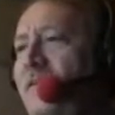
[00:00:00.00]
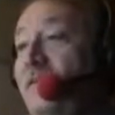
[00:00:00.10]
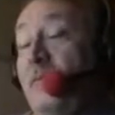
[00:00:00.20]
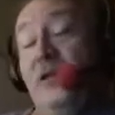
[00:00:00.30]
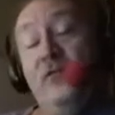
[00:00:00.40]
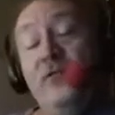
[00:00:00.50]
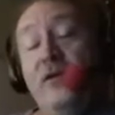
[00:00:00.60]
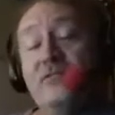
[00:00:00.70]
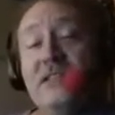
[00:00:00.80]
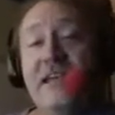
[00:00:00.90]
I mean, who
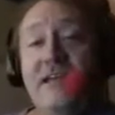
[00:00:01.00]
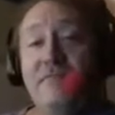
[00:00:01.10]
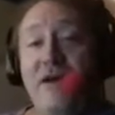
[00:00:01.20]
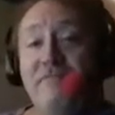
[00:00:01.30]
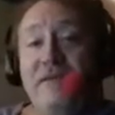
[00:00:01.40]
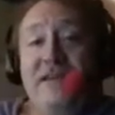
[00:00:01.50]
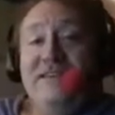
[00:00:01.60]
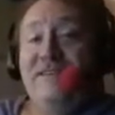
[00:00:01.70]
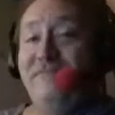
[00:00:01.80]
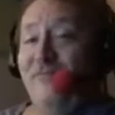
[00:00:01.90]
knows? The kid might be
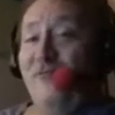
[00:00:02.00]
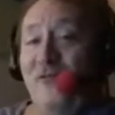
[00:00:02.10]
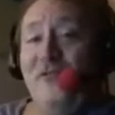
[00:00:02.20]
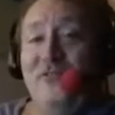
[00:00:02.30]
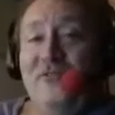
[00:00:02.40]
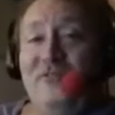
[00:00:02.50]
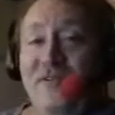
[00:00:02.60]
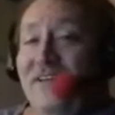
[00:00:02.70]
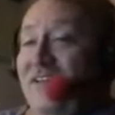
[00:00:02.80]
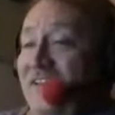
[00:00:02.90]
worth
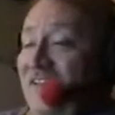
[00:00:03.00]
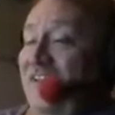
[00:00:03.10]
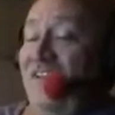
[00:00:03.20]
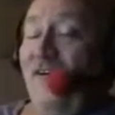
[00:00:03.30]
a